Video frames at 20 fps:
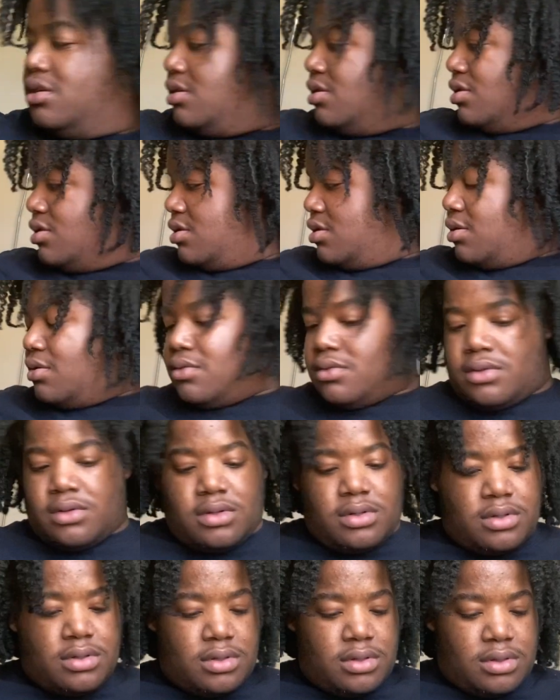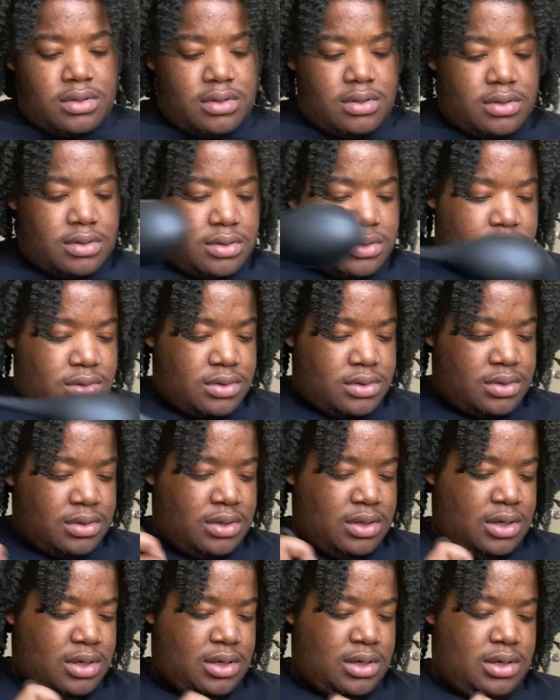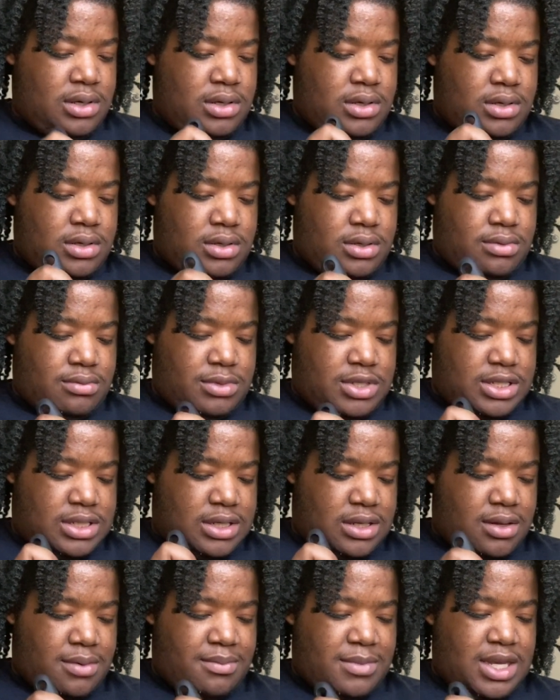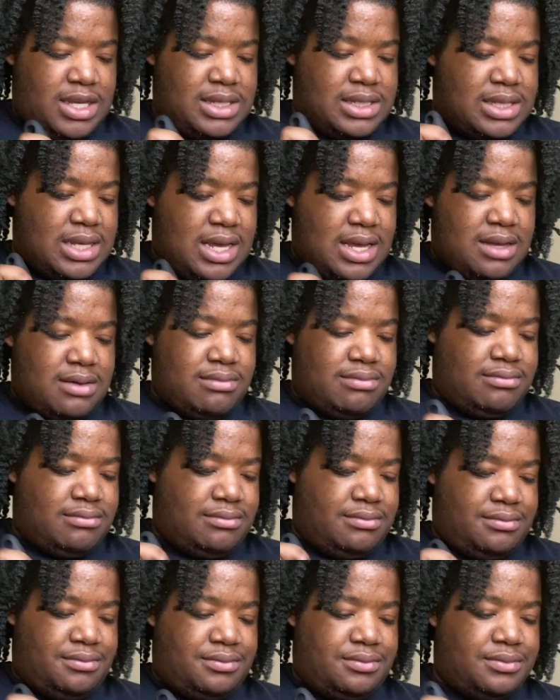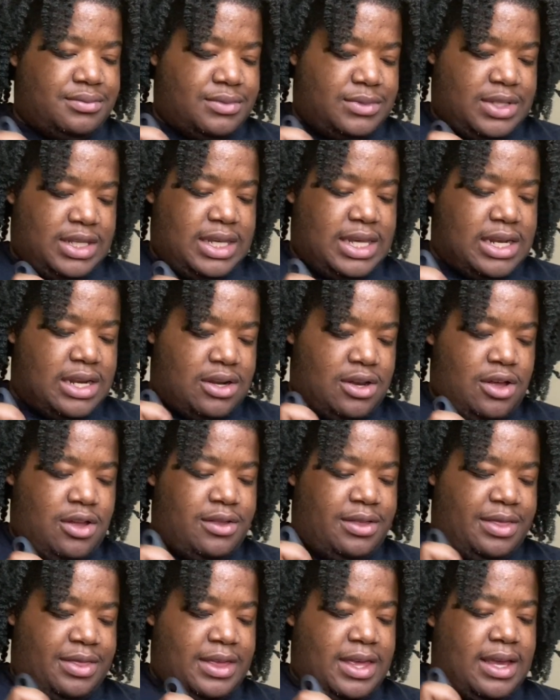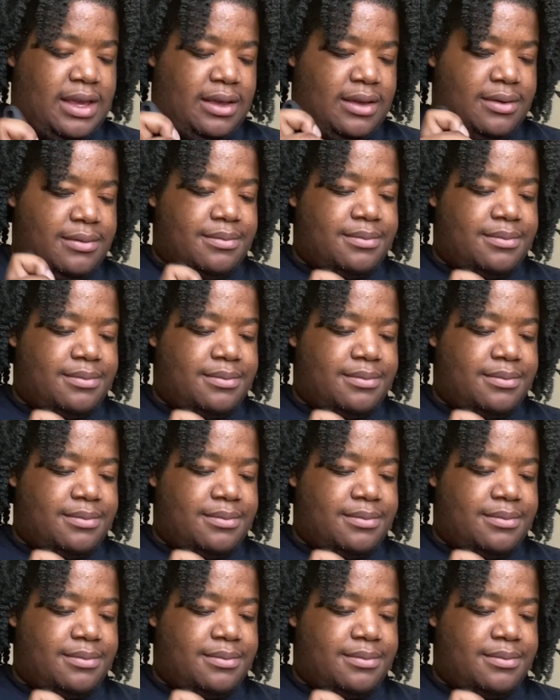So I'm just gonna mix that, get it all thick.